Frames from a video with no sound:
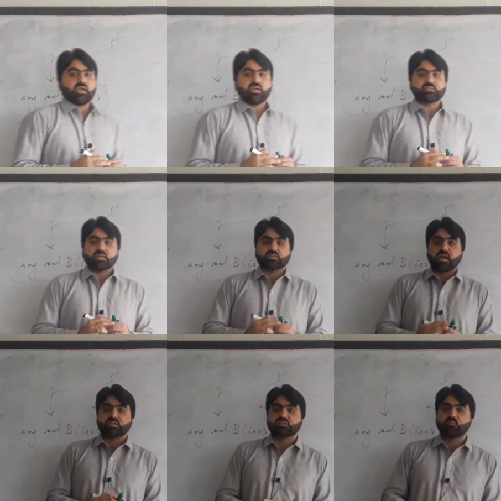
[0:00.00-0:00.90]
is a
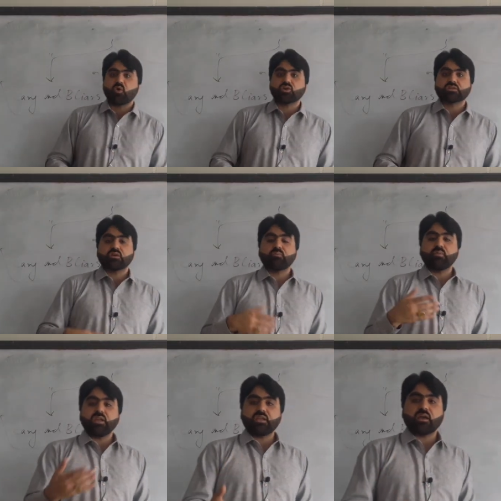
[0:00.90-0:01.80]
transport
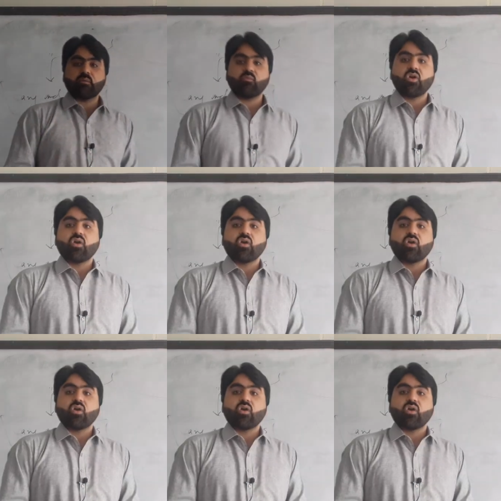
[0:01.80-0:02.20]
medium